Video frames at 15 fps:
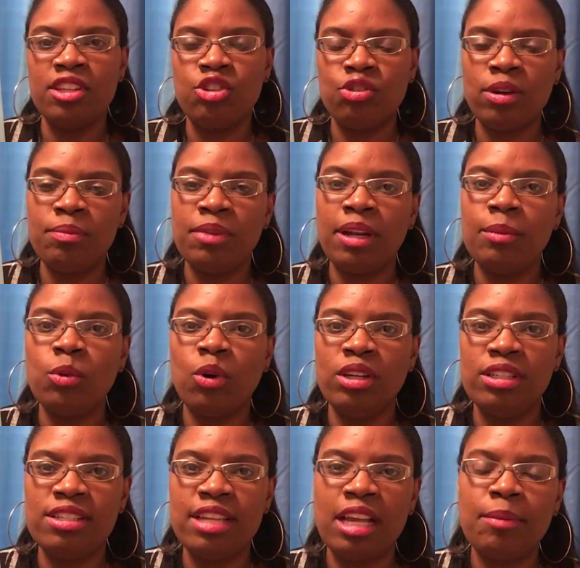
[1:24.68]
trip that I'm
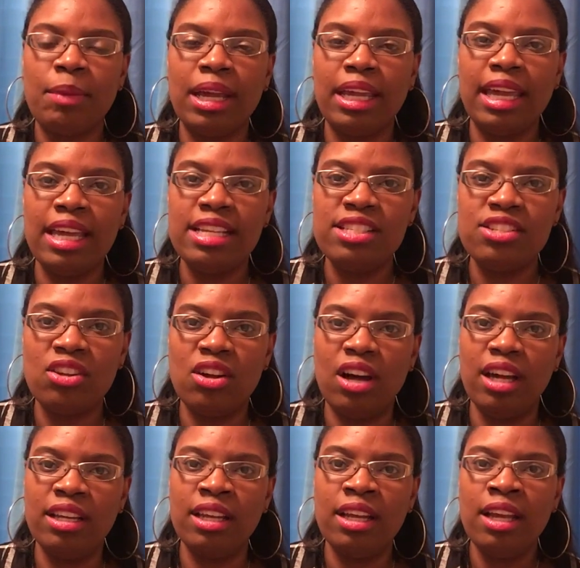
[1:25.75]
going to take my kids
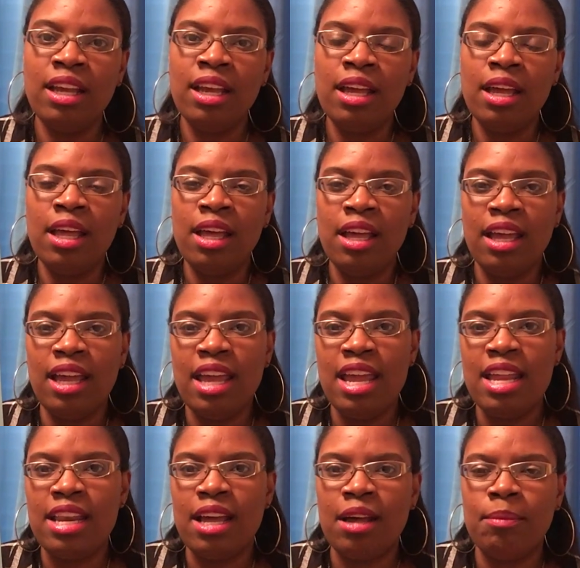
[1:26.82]
on
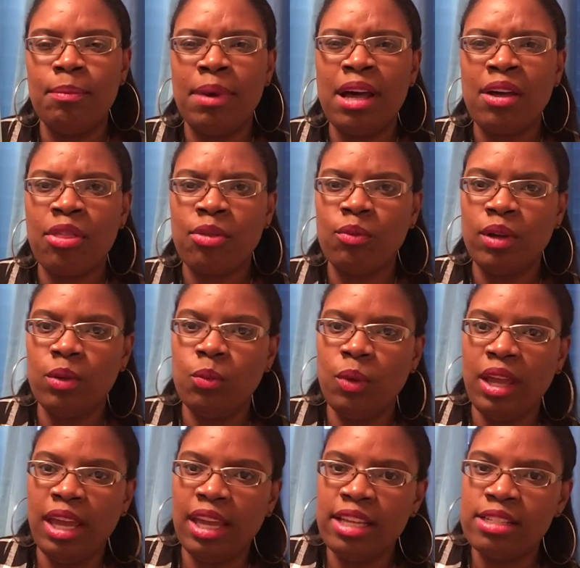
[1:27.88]
in about 3
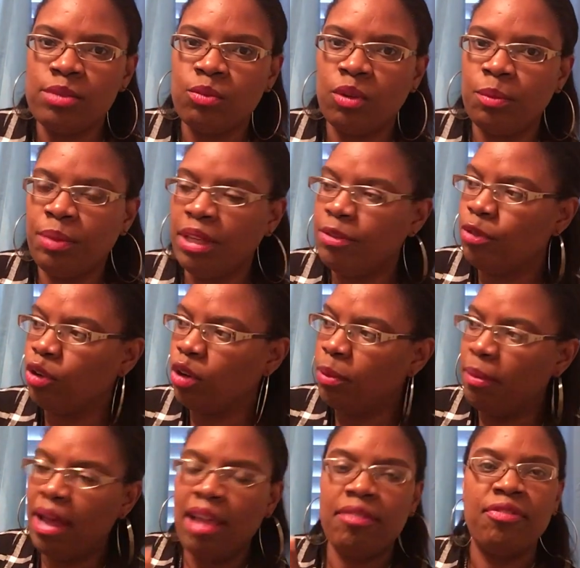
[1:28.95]
weeks will be for
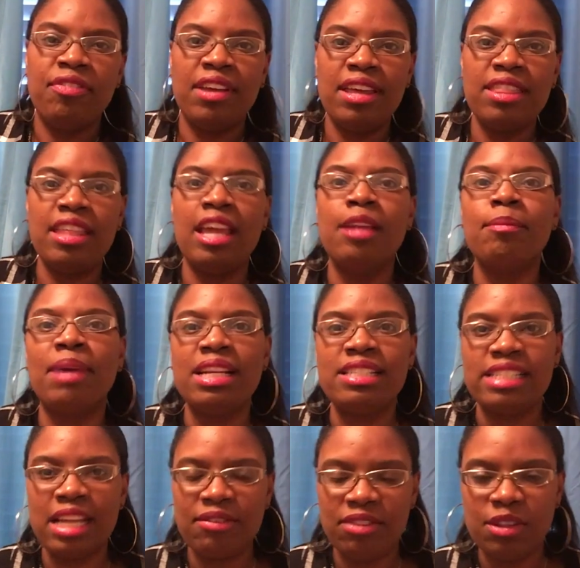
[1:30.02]
my 5th and my
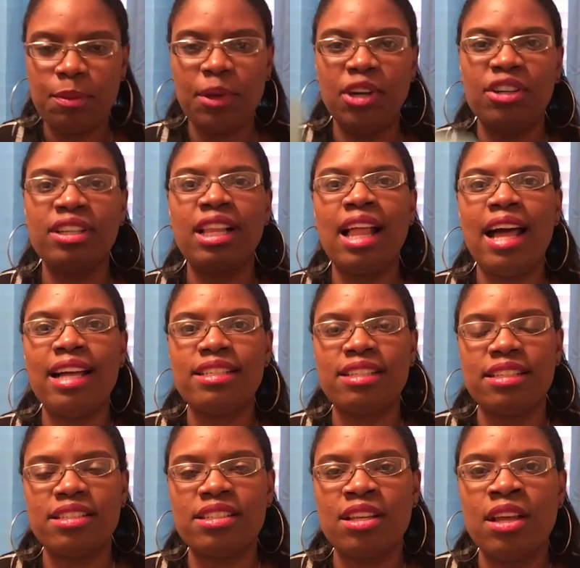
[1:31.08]
7th period
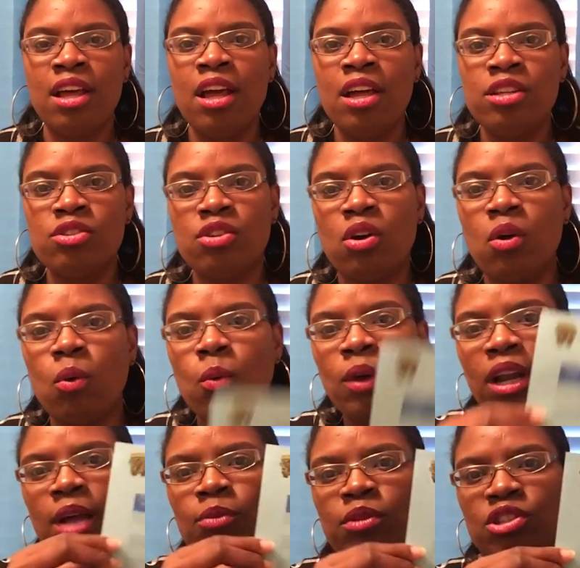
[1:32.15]
classes. So
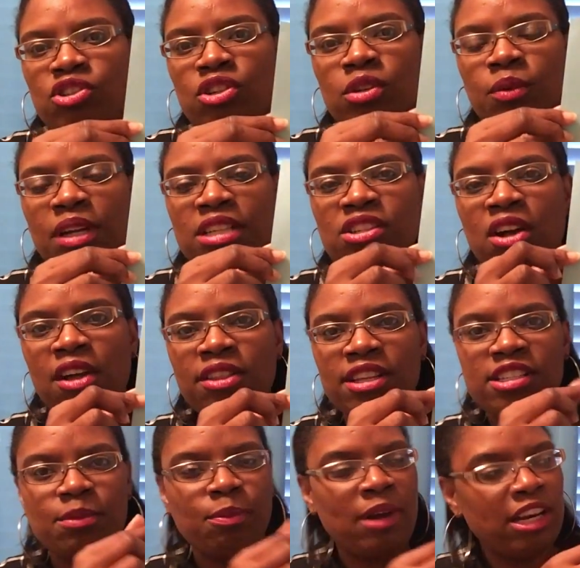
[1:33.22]
what I would do is on
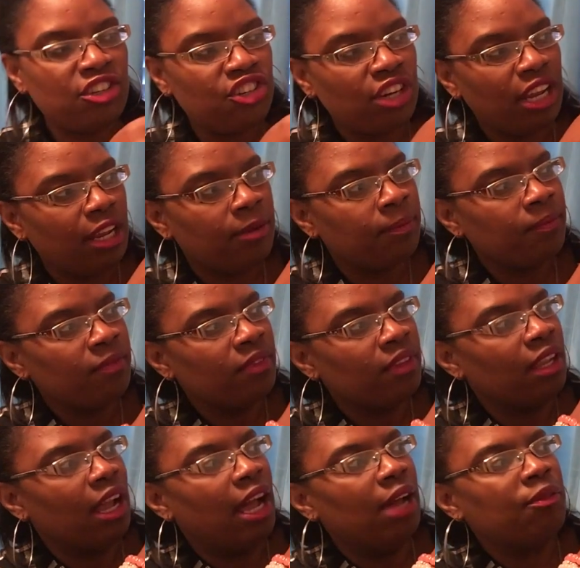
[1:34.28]
this spreadsheet,
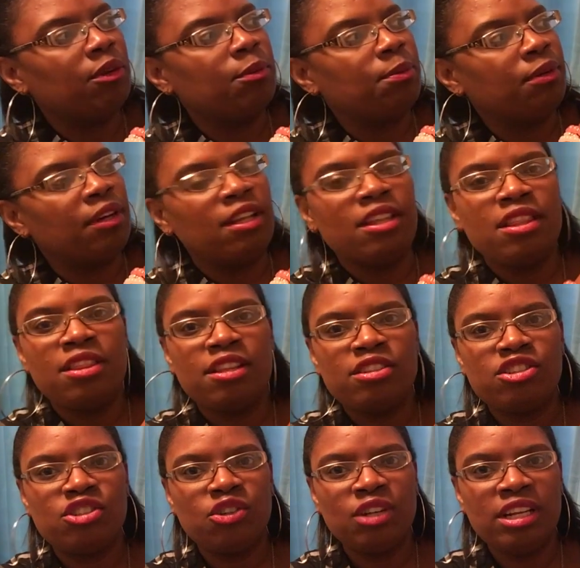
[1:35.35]
I would put the
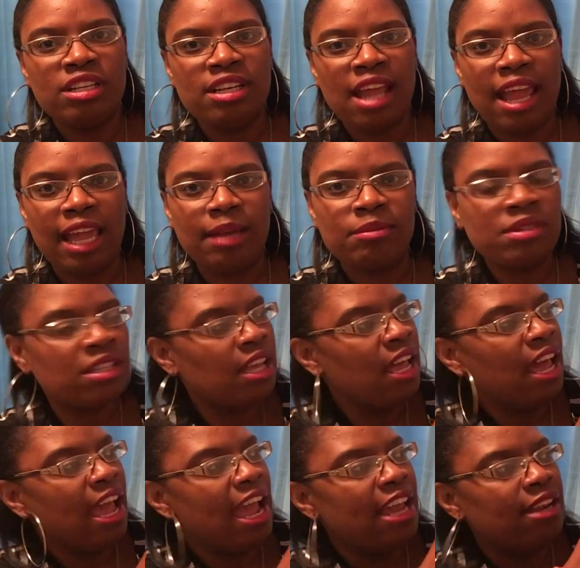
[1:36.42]
student names,
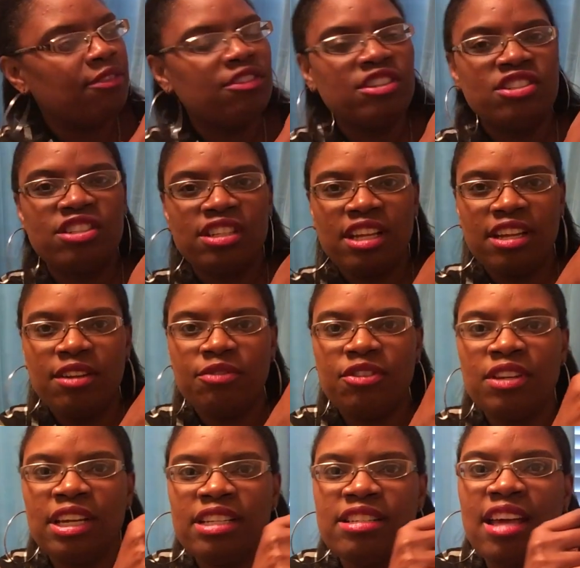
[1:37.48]
and if
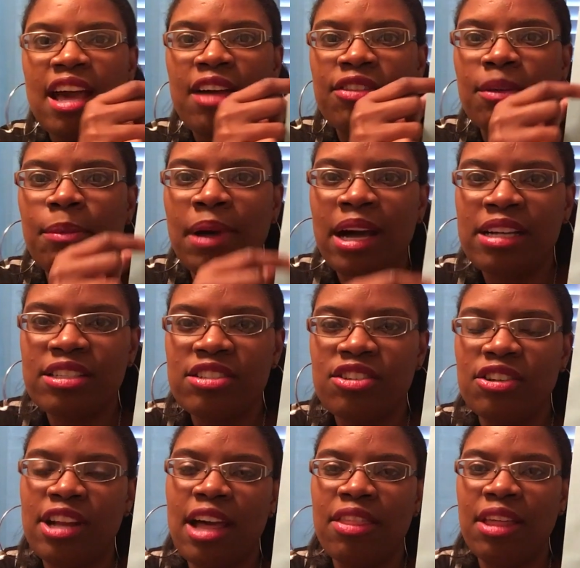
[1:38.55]
you can tell, the boxes
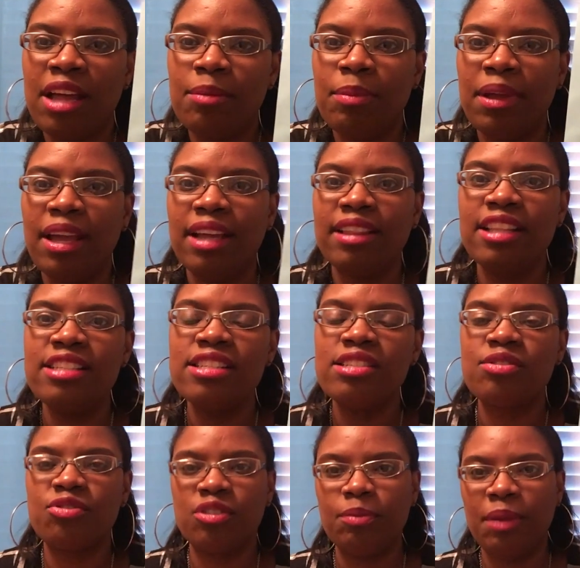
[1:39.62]
are not that big. This
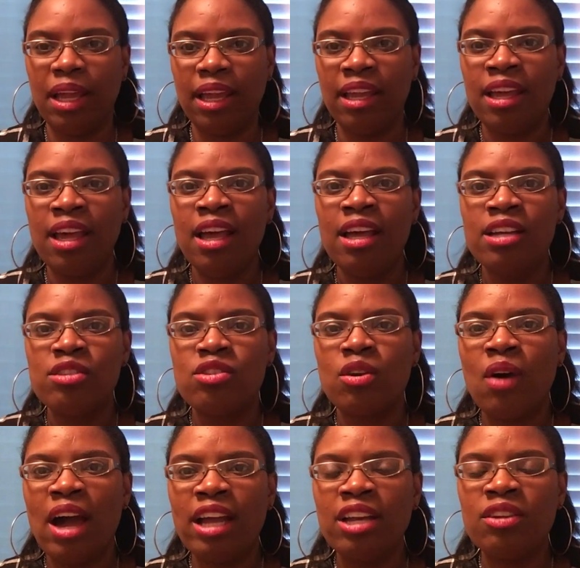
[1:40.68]
is for me.
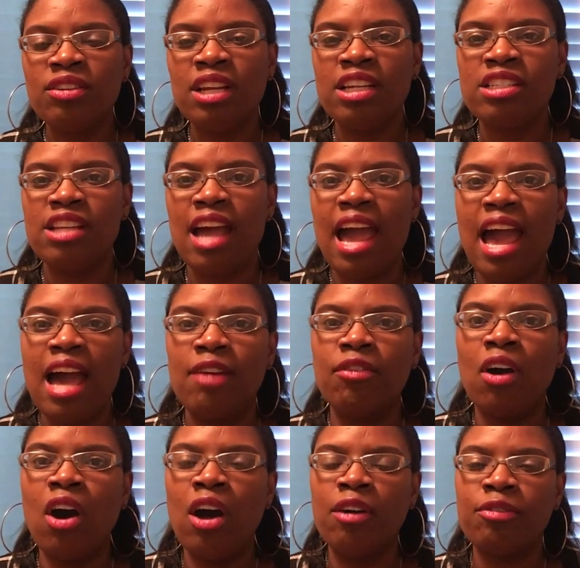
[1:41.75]
So I don't need to have
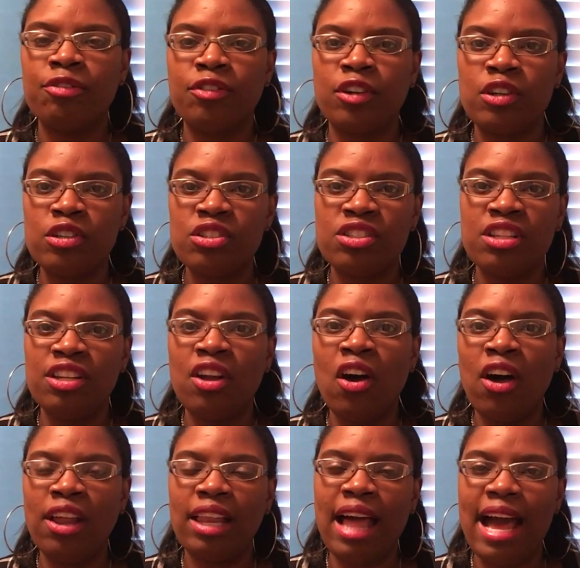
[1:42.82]
all first and
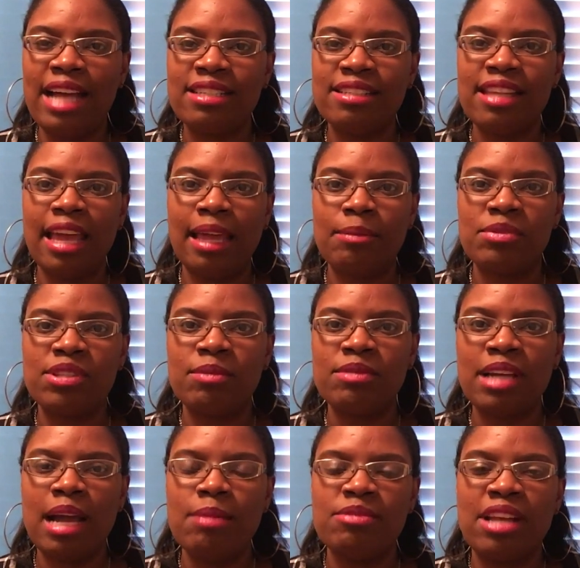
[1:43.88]
all last names.
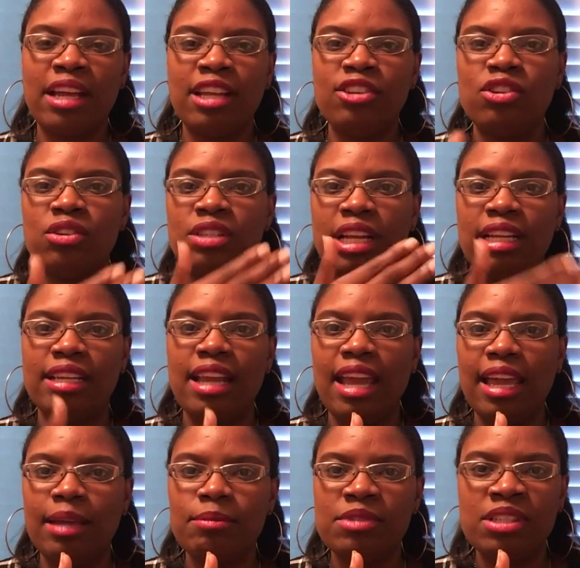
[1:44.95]
Sometimes I can do
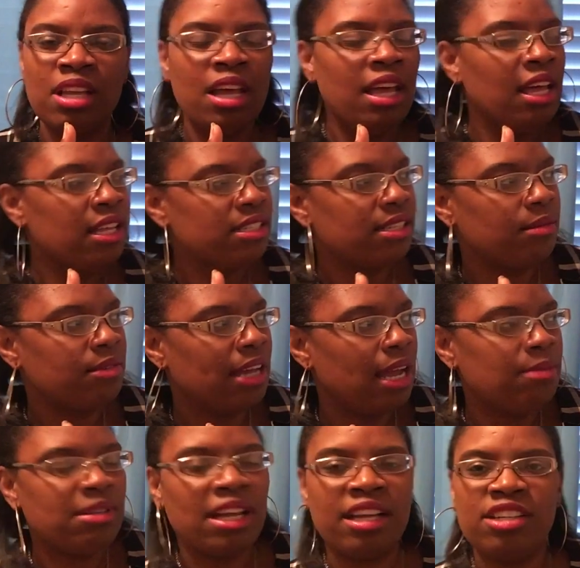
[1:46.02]
nicknames.
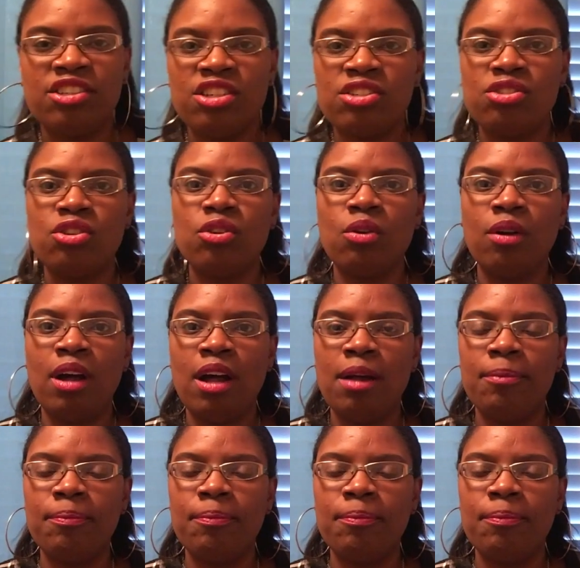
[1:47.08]
Sometimes I can just do